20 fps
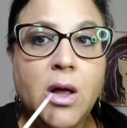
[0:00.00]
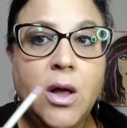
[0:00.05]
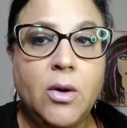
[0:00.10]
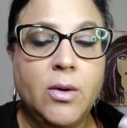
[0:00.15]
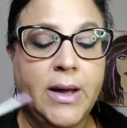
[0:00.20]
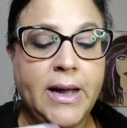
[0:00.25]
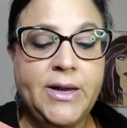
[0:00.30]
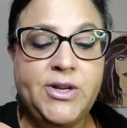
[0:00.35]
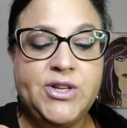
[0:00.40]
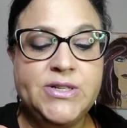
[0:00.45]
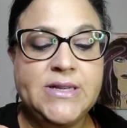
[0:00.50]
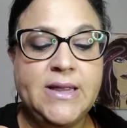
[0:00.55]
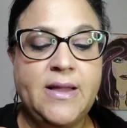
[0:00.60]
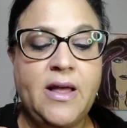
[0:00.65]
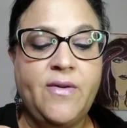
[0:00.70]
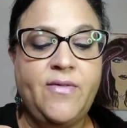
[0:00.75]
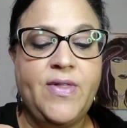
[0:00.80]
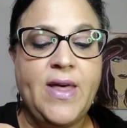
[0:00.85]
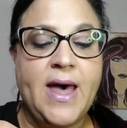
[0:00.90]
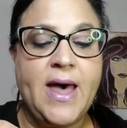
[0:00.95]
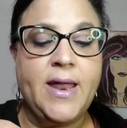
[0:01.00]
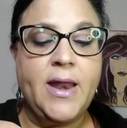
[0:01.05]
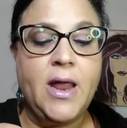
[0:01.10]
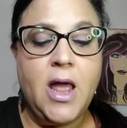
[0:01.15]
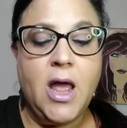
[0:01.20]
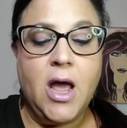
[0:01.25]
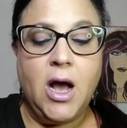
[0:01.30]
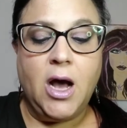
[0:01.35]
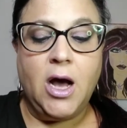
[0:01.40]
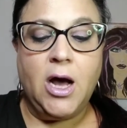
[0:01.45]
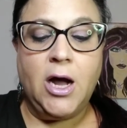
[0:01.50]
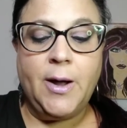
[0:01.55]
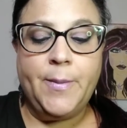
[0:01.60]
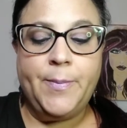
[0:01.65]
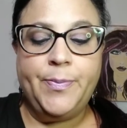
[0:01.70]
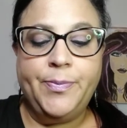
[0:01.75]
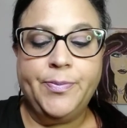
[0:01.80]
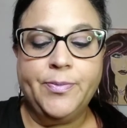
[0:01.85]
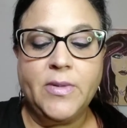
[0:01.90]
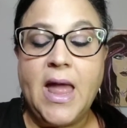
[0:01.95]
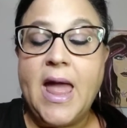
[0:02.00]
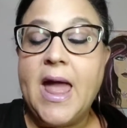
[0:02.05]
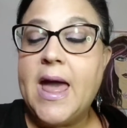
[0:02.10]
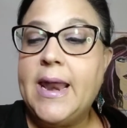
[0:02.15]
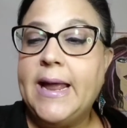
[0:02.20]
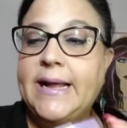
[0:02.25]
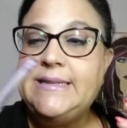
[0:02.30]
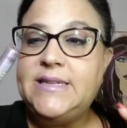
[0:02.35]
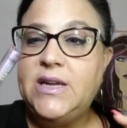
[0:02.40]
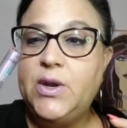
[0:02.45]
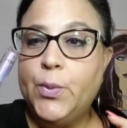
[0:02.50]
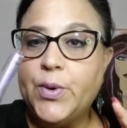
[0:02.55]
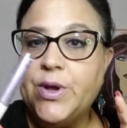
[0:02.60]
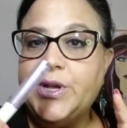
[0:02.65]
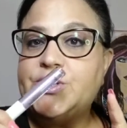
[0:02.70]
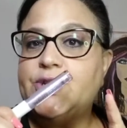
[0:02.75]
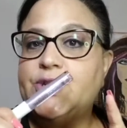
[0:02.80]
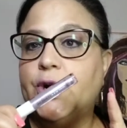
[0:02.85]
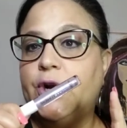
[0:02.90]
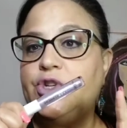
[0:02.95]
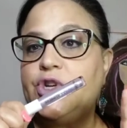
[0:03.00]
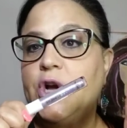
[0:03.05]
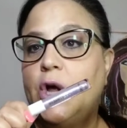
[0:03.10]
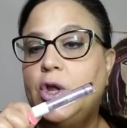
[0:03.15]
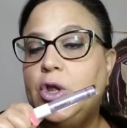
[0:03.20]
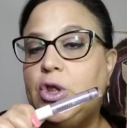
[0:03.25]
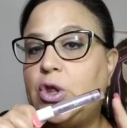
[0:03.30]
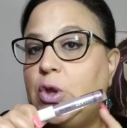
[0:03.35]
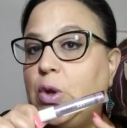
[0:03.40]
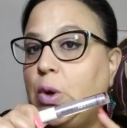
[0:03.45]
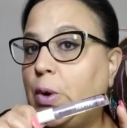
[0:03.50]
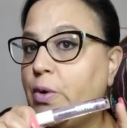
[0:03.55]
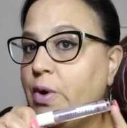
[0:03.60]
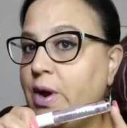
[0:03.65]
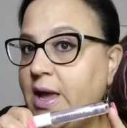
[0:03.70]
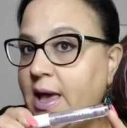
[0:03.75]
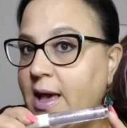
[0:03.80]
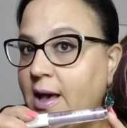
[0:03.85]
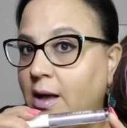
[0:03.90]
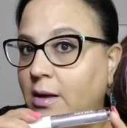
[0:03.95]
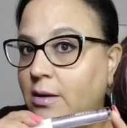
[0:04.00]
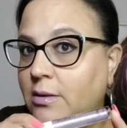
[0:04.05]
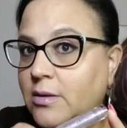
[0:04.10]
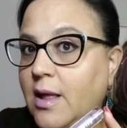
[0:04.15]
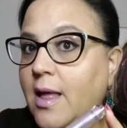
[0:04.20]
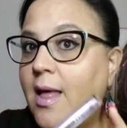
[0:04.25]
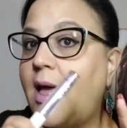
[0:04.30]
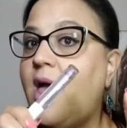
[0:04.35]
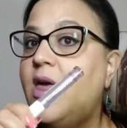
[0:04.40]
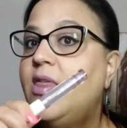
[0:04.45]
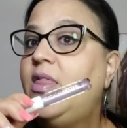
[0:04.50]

Oh, I just love that. Um, and I did research L'Oreal.